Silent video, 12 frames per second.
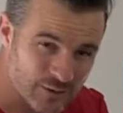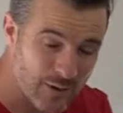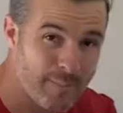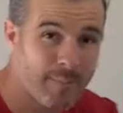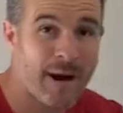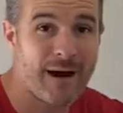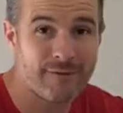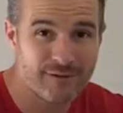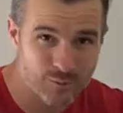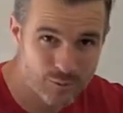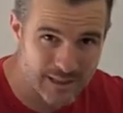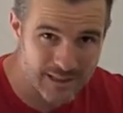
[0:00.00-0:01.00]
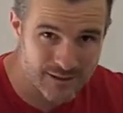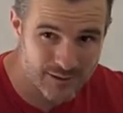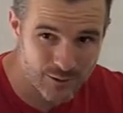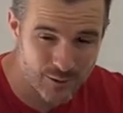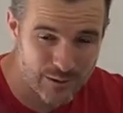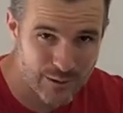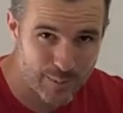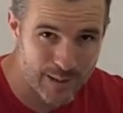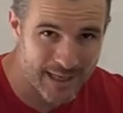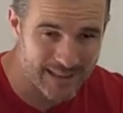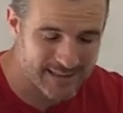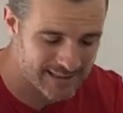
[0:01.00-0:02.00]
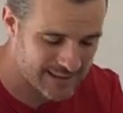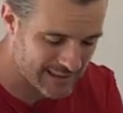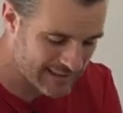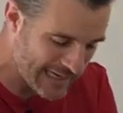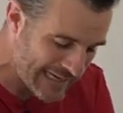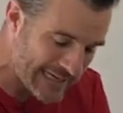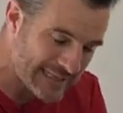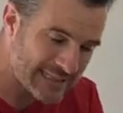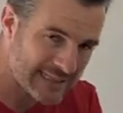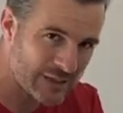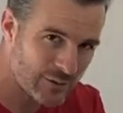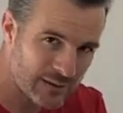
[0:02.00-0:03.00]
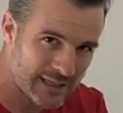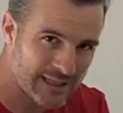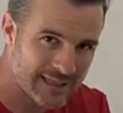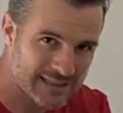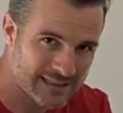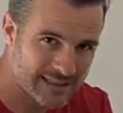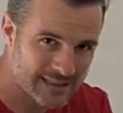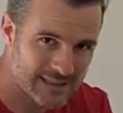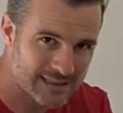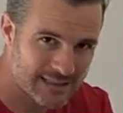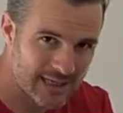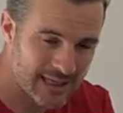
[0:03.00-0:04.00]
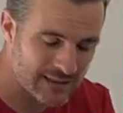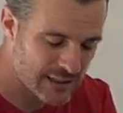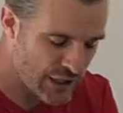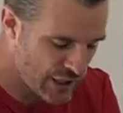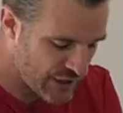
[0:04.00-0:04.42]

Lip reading: So above 22 and you pass the test, single leg sit to stands.